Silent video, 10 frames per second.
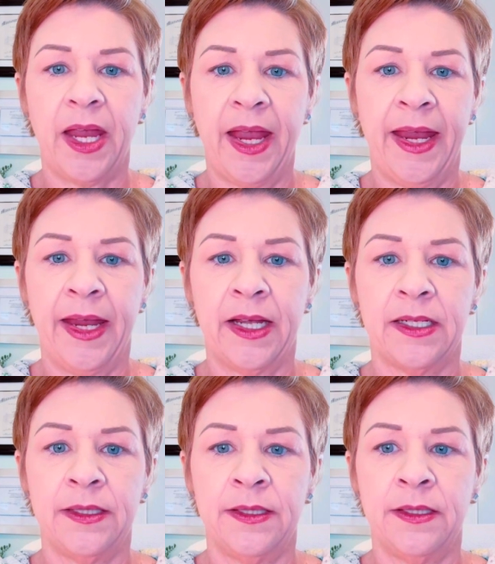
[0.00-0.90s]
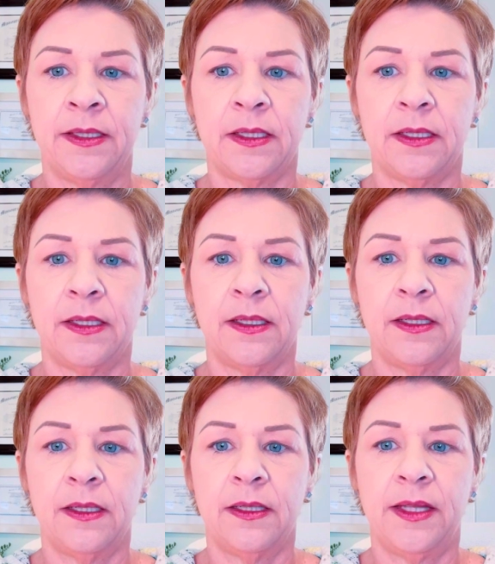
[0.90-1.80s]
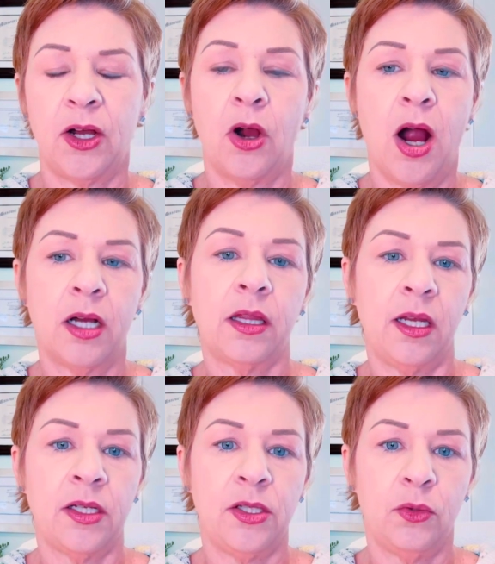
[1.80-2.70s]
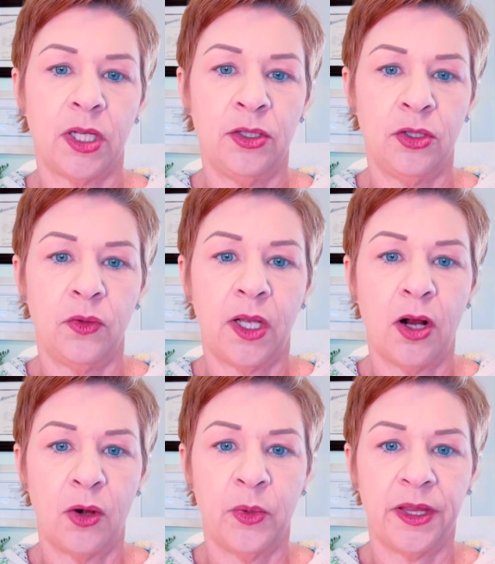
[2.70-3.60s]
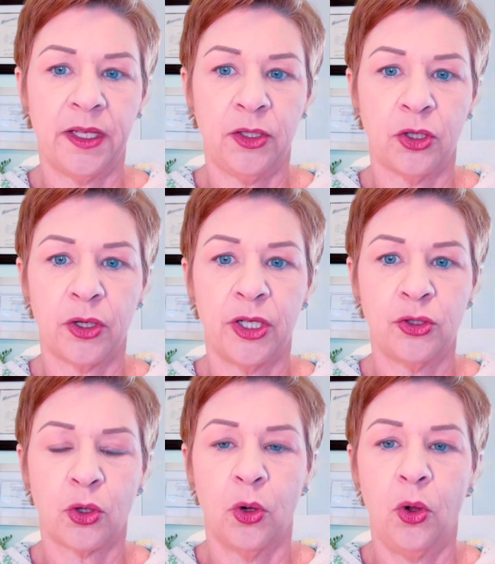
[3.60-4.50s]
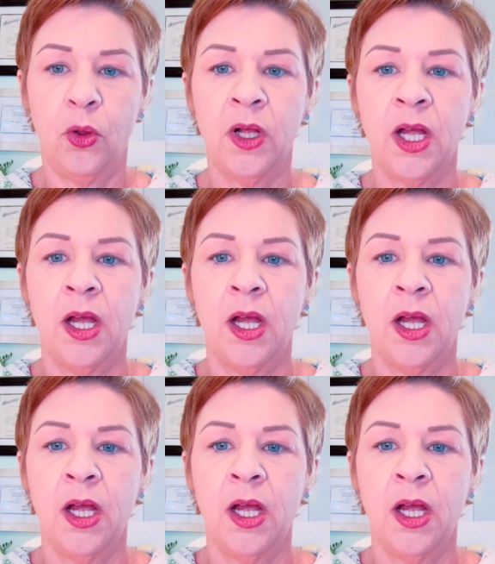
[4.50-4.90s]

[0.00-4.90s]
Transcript: And there are things you can do that are within your control.